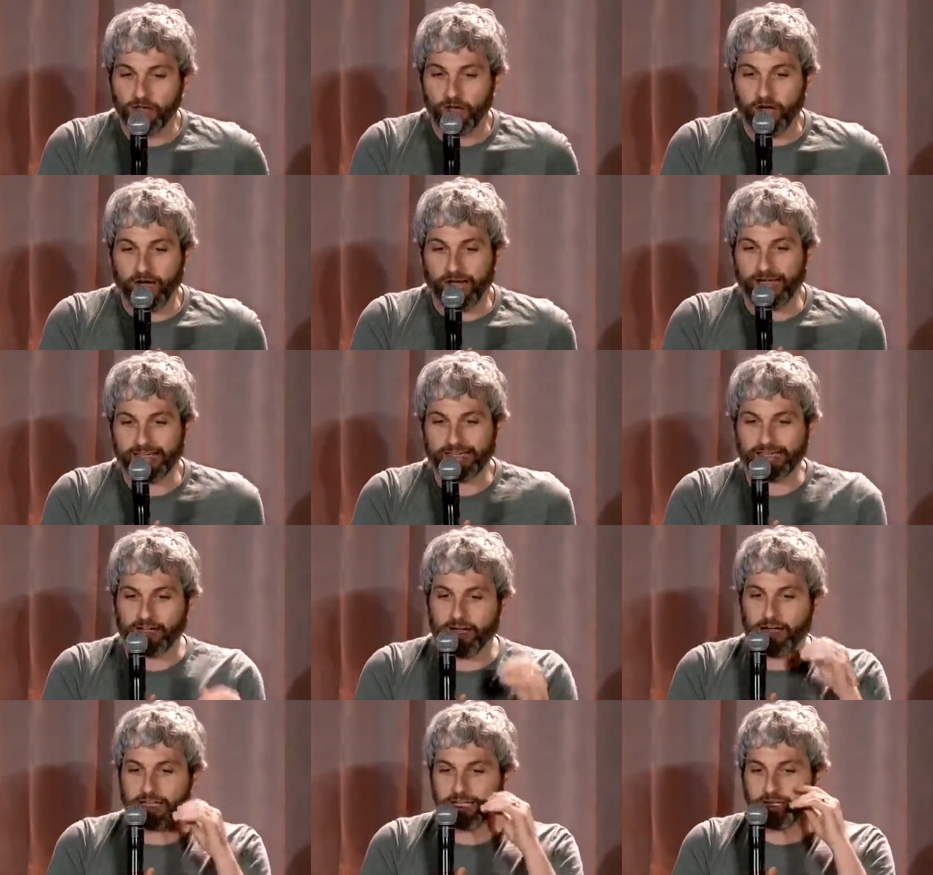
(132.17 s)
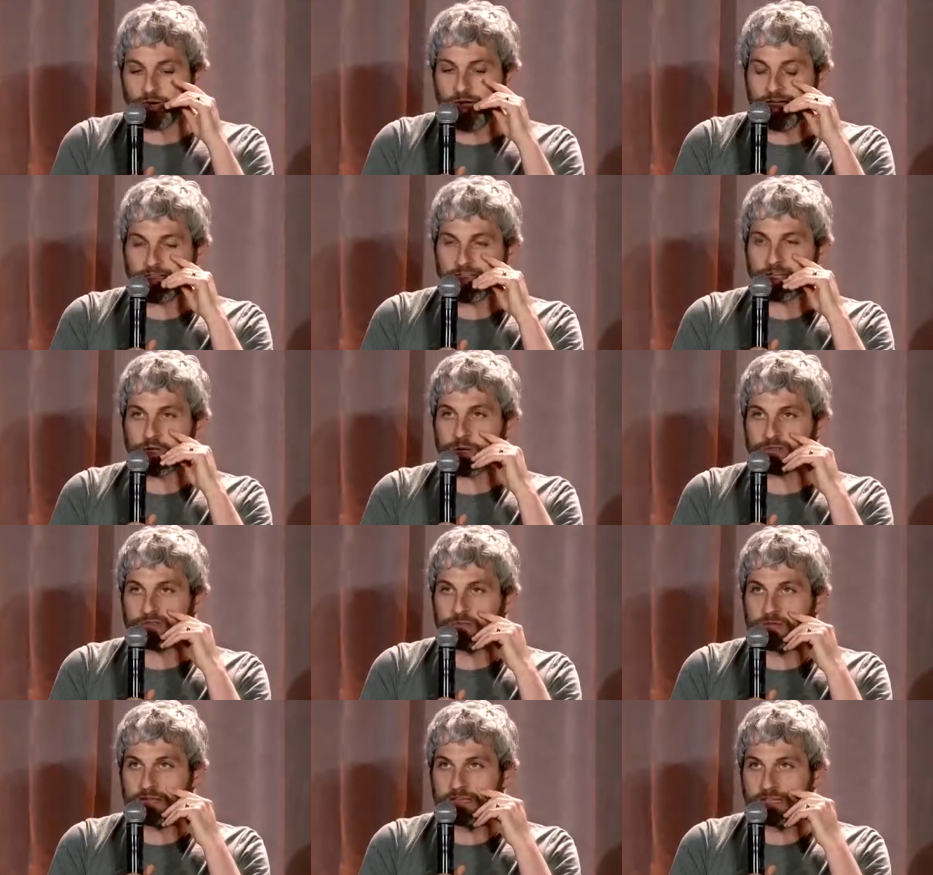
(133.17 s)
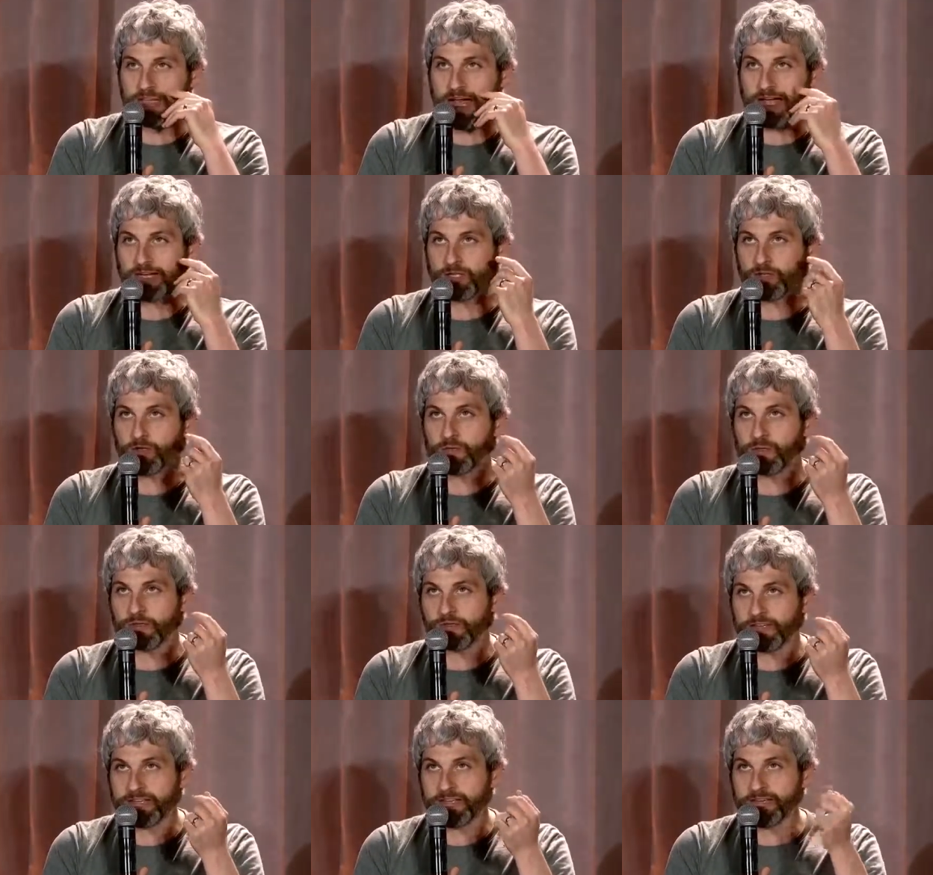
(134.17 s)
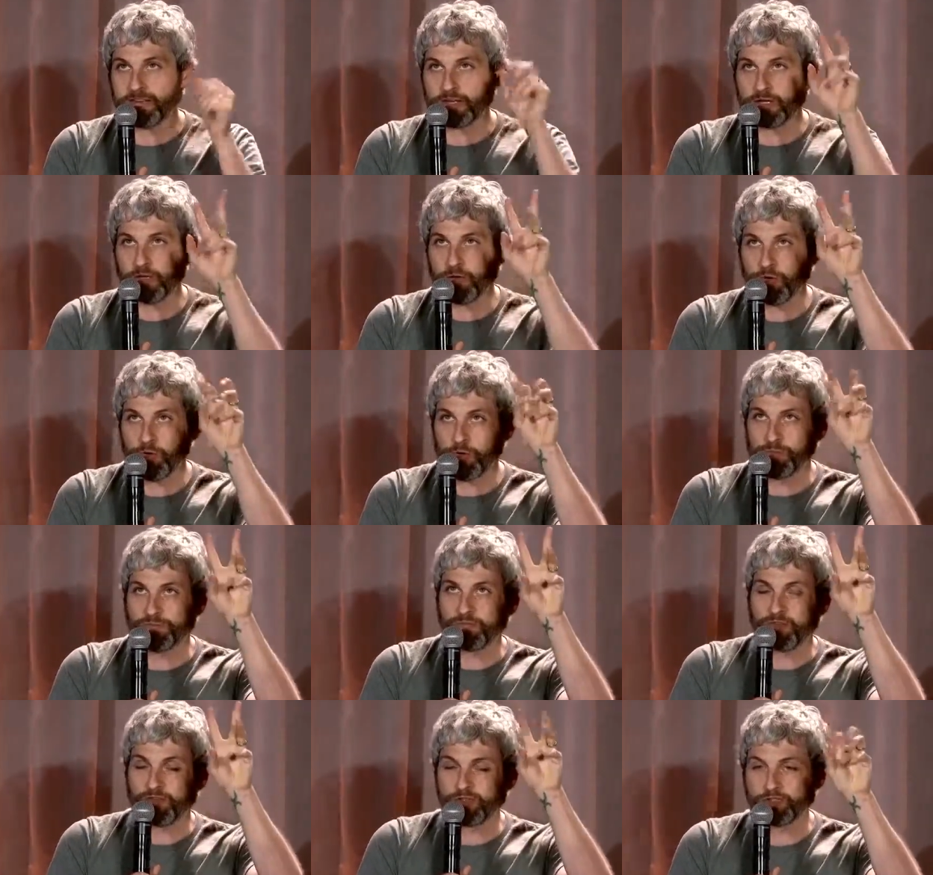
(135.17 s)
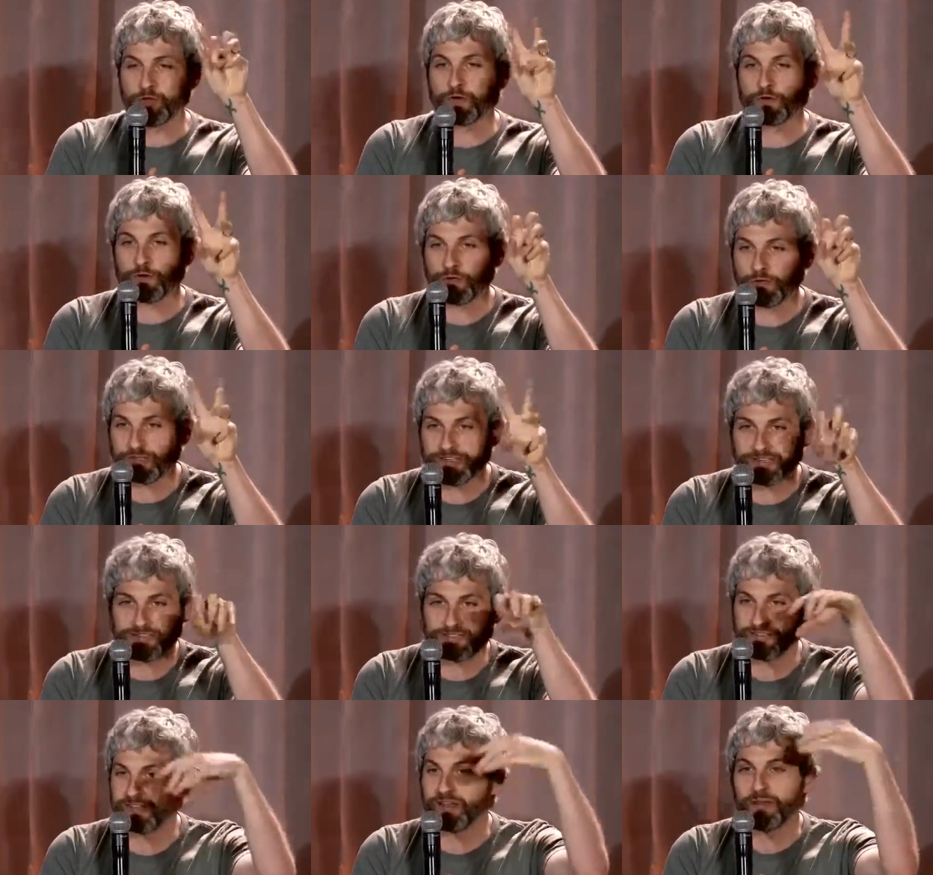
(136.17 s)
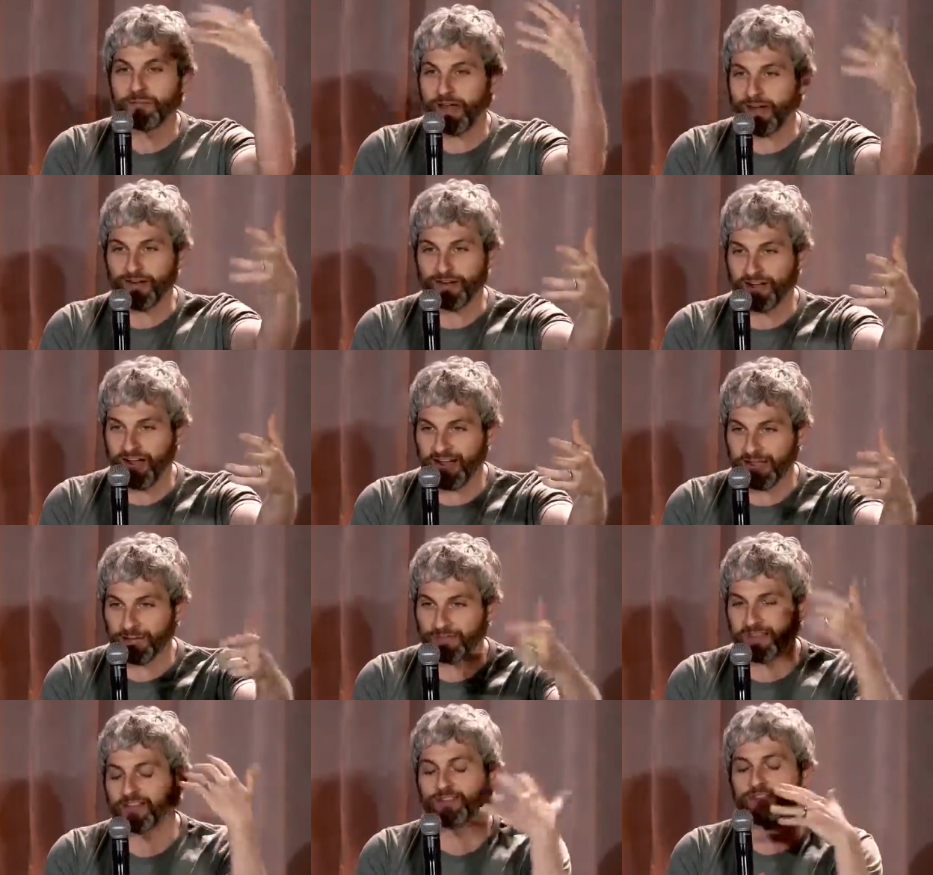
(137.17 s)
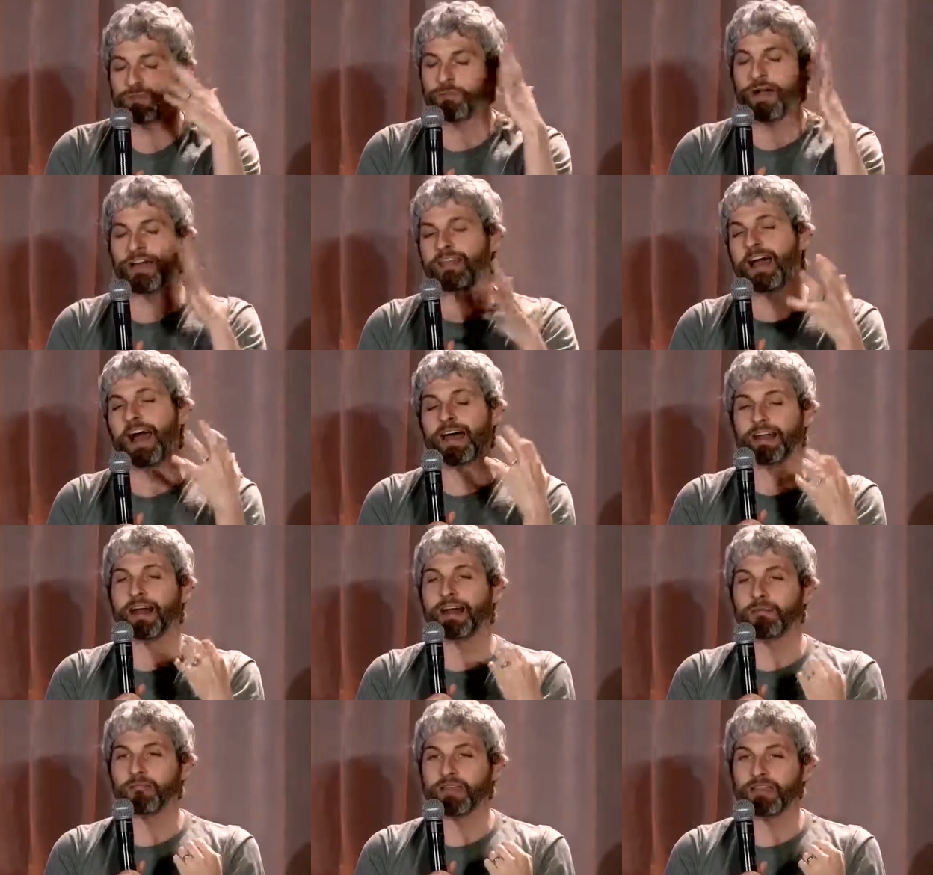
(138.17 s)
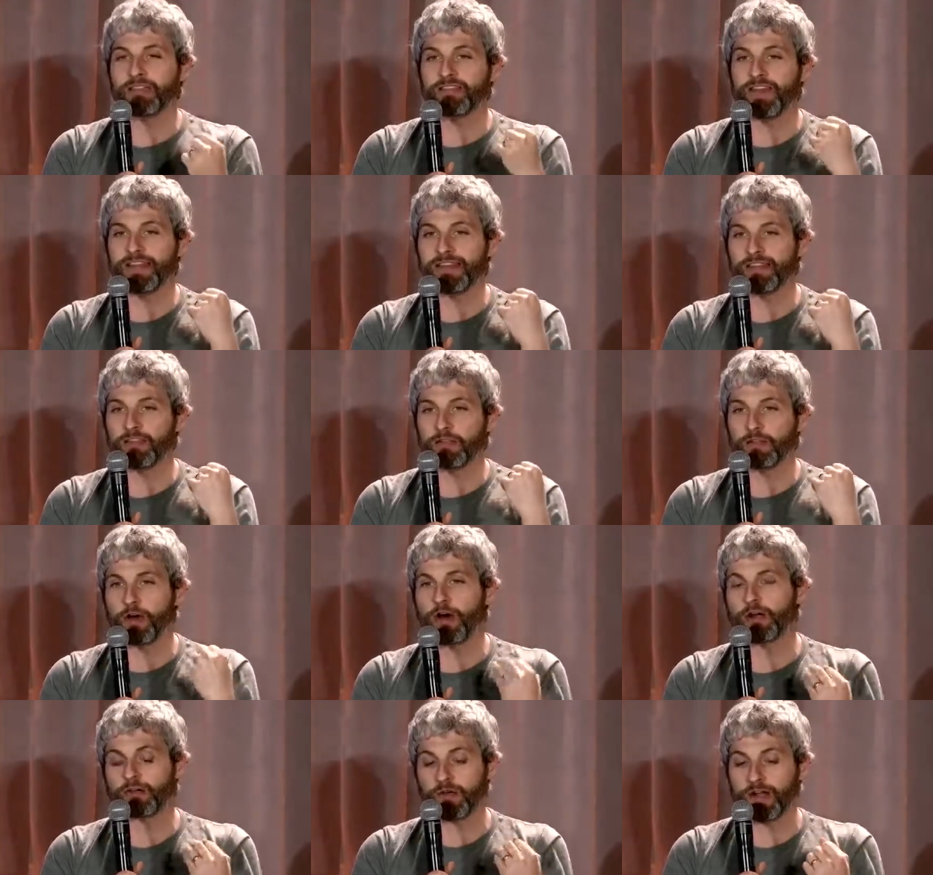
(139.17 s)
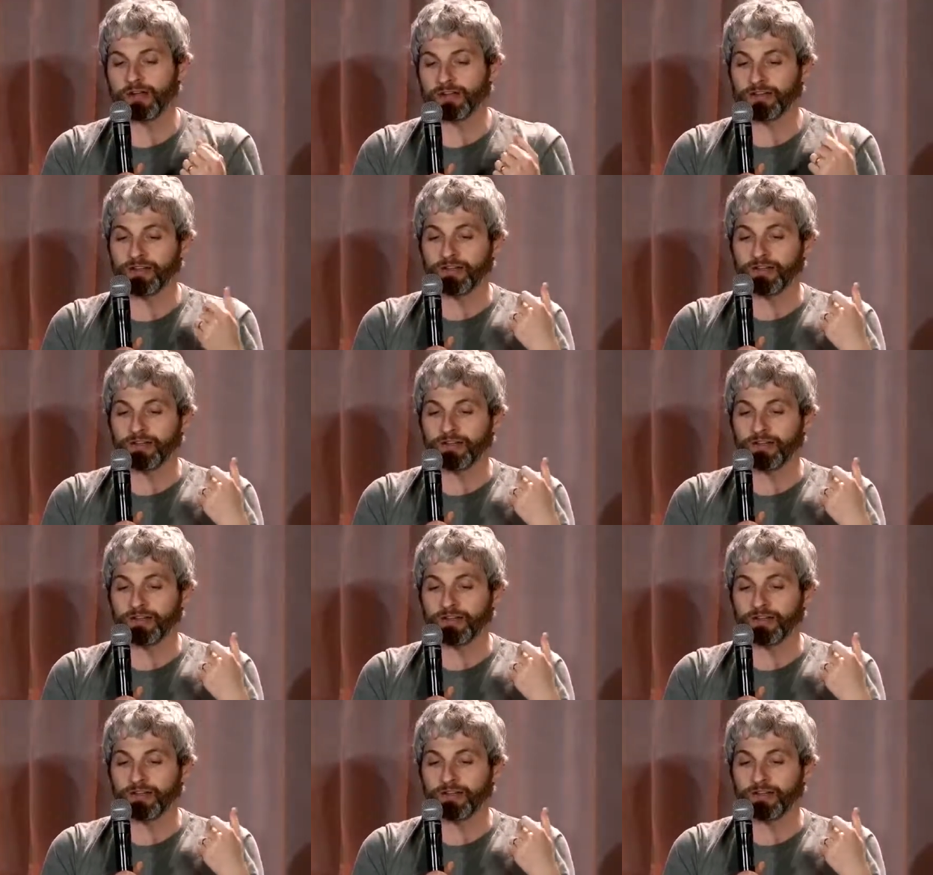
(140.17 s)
I think ultimately I do believe in the quote serverless paradigms. And just by that, I mean that in the long run,